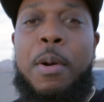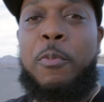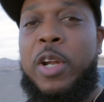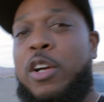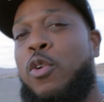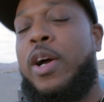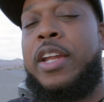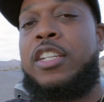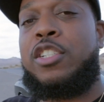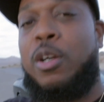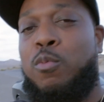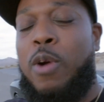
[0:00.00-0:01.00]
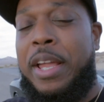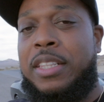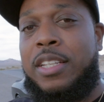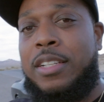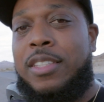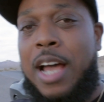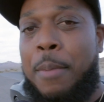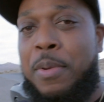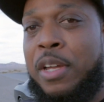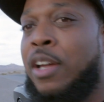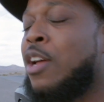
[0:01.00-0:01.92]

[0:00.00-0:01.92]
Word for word: I want to go ahead and jump right into the topic.